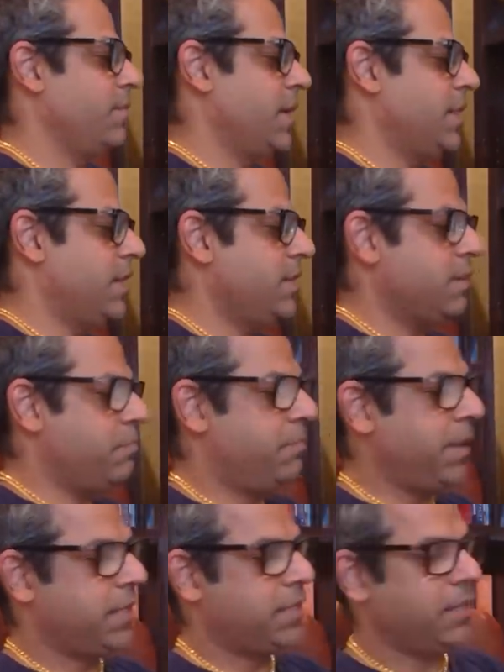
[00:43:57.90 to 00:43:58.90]
And there's a
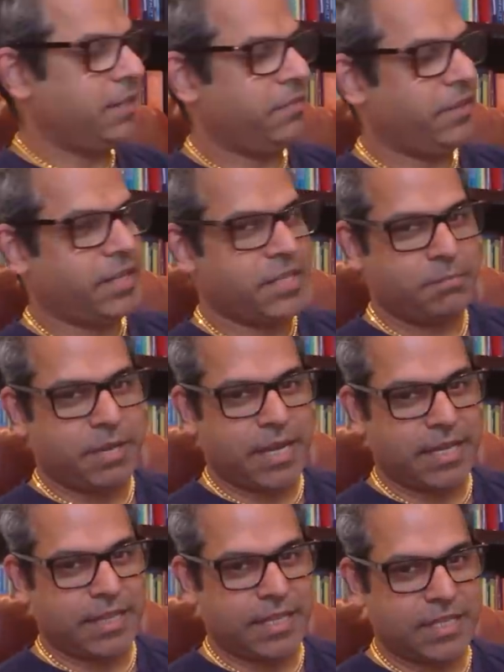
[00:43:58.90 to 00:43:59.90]
big significance
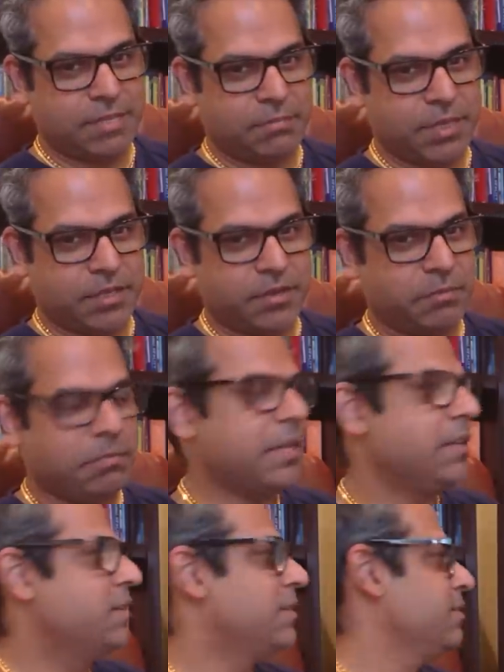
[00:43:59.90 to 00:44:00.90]
behind this particular
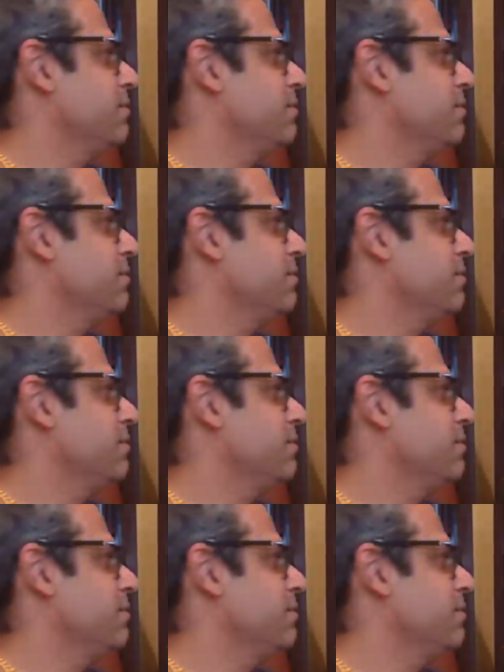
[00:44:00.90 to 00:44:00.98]
beat